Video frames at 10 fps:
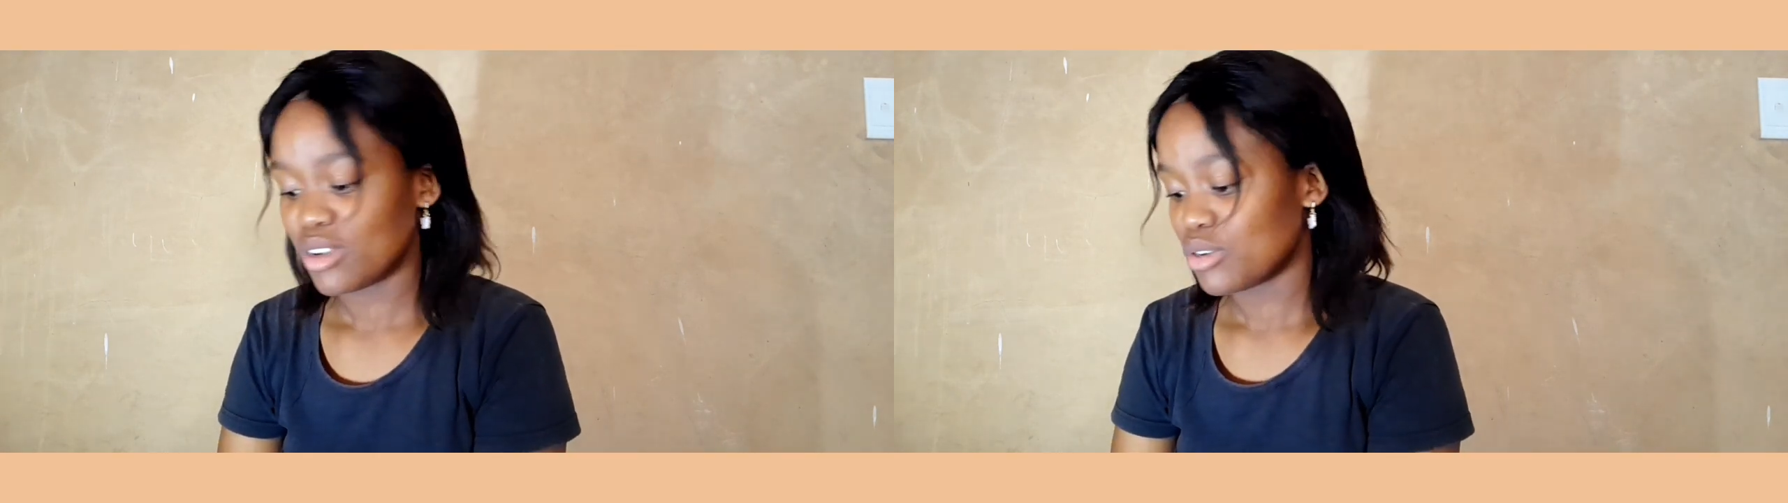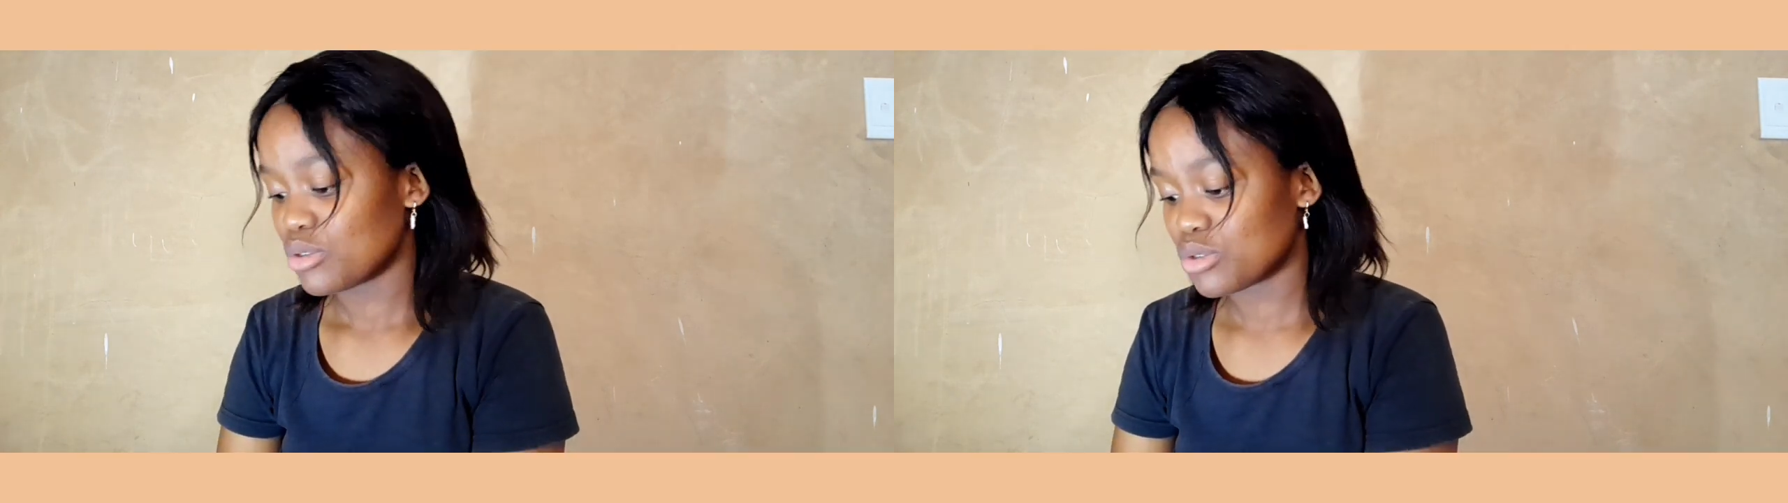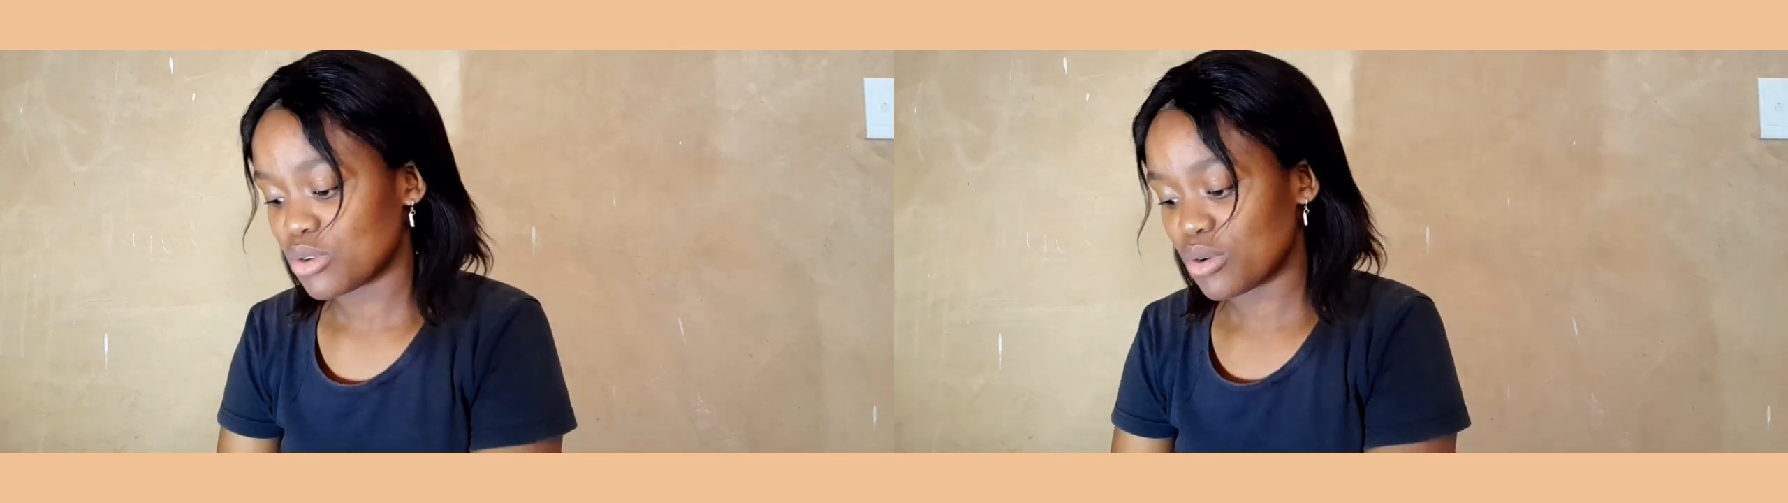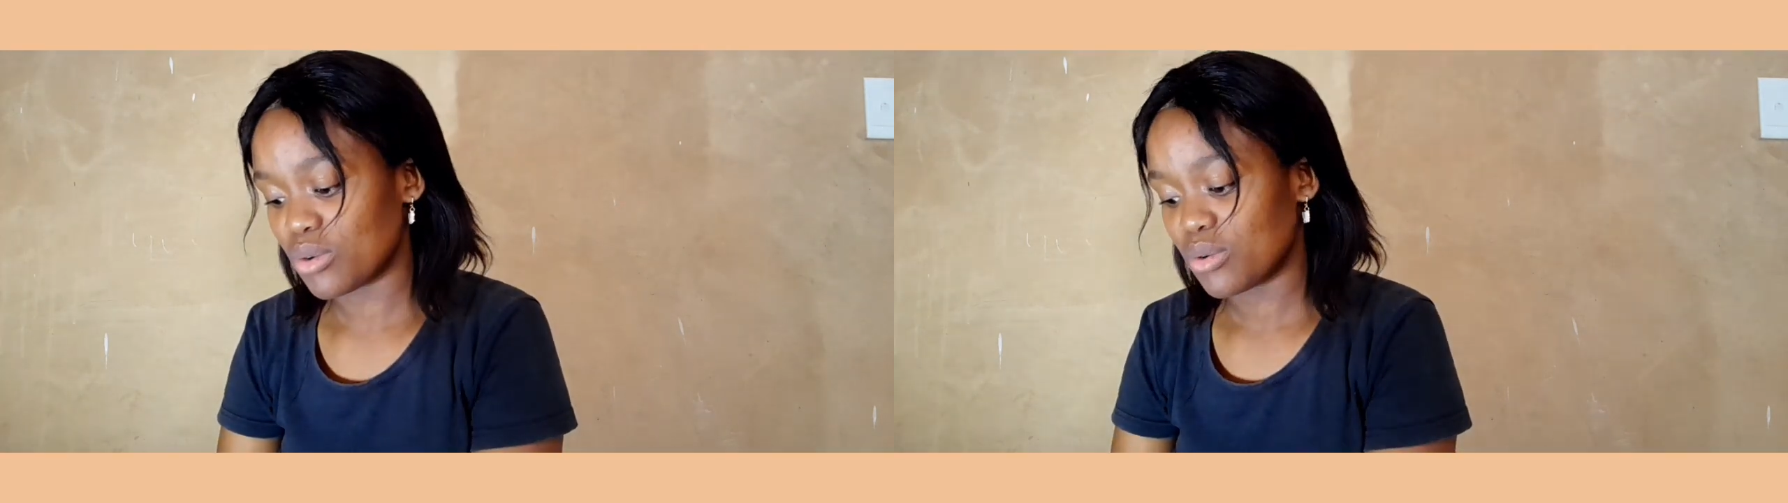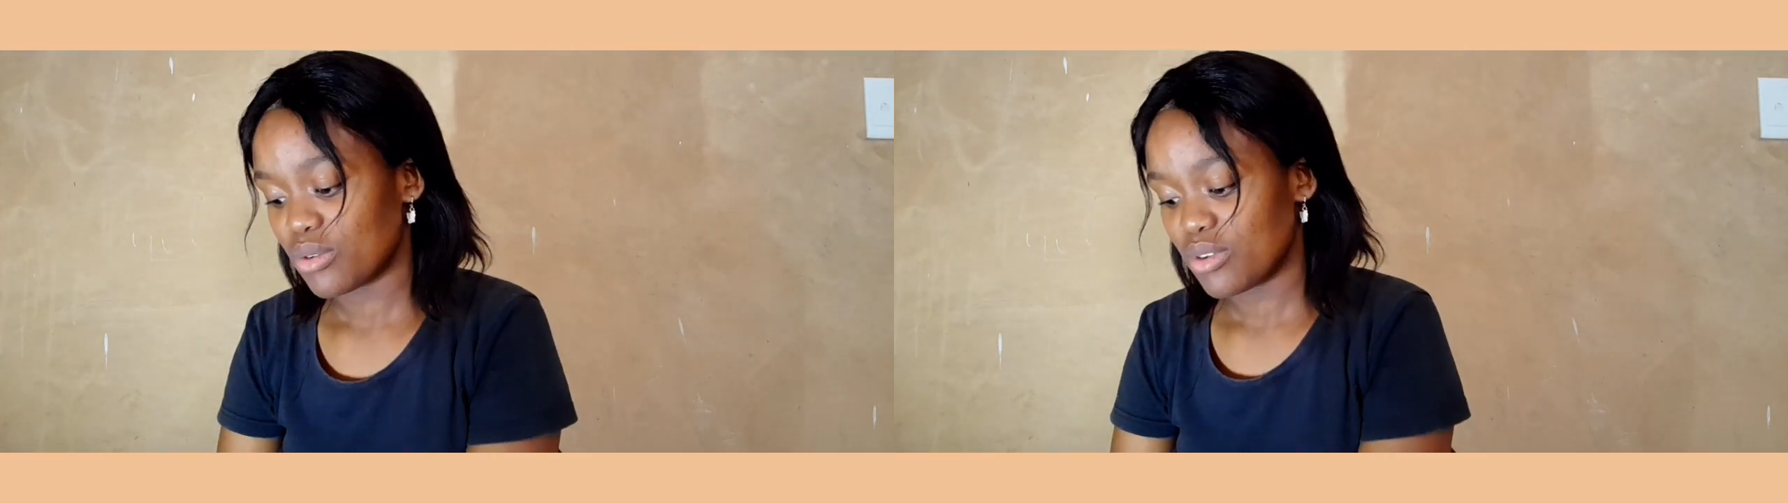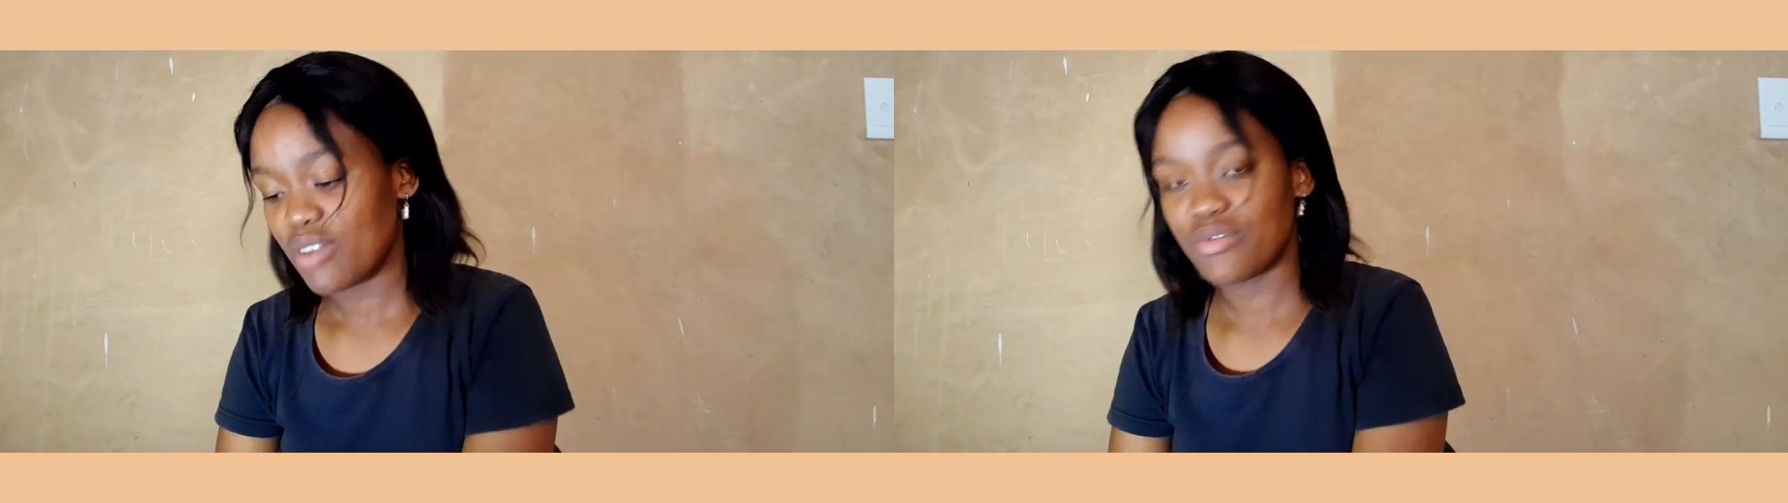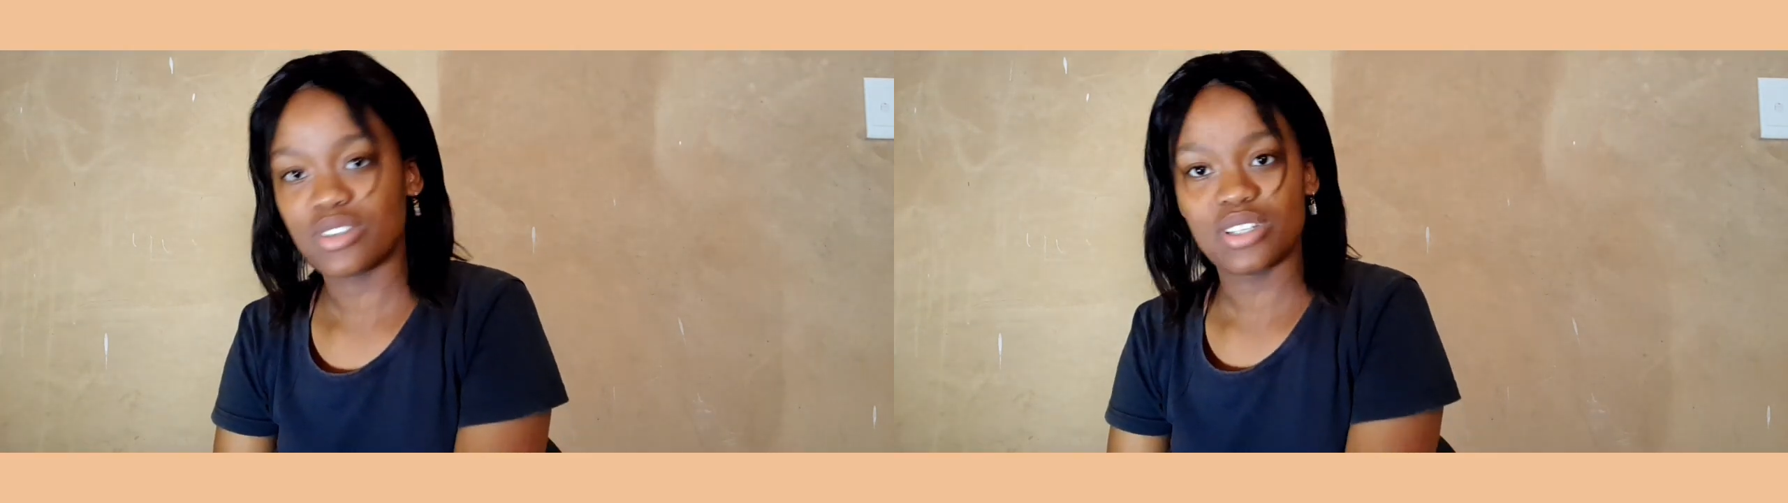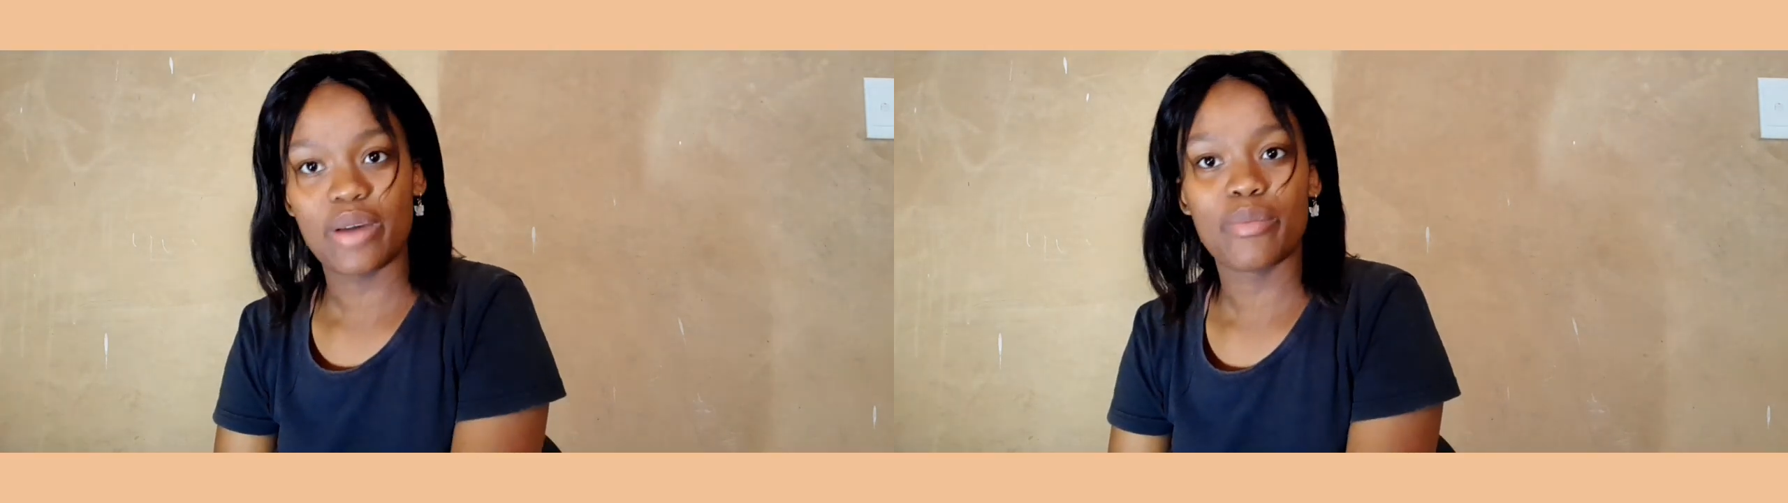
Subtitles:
So every time